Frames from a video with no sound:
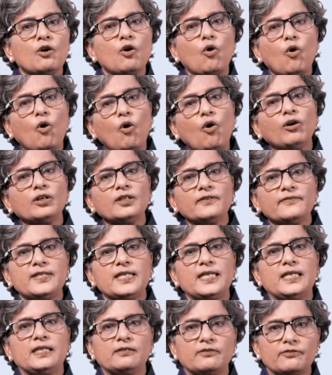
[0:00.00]
All of
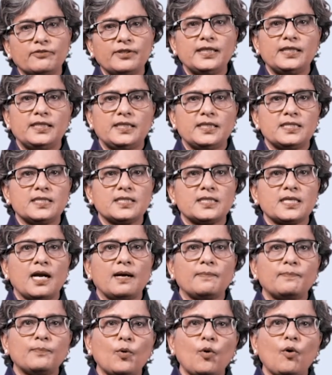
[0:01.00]
the ingredients
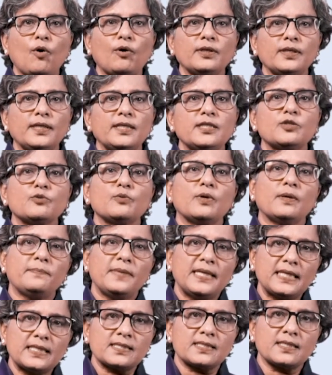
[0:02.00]
are poured into a
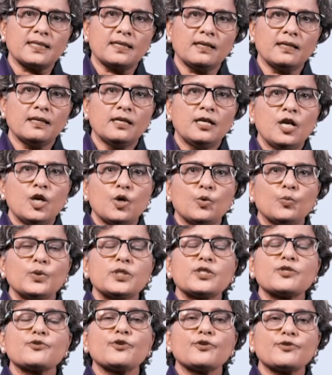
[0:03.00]
mixer
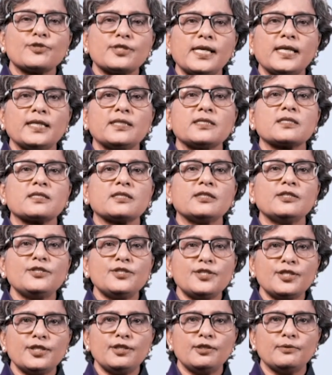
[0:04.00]
which rotates
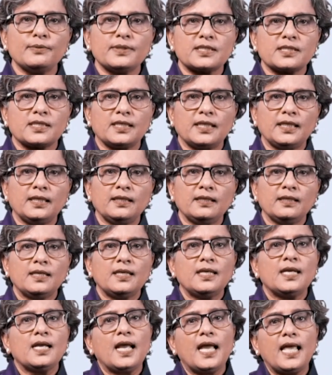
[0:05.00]
continuously
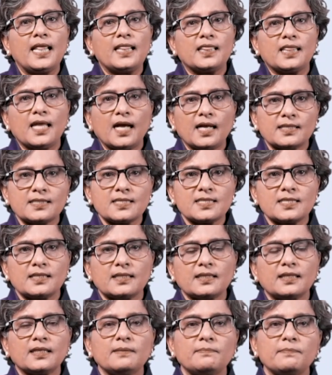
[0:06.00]
and thus
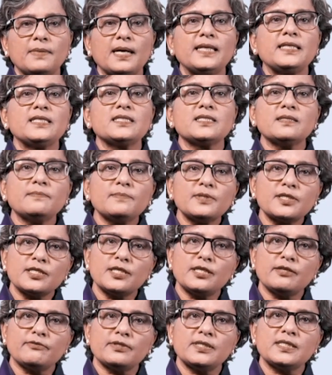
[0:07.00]
combines the
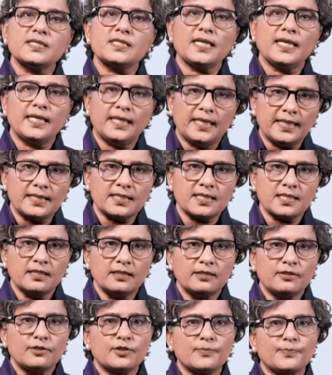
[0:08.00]
materials in it
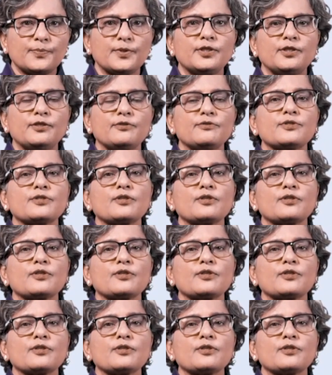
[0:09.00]
to produce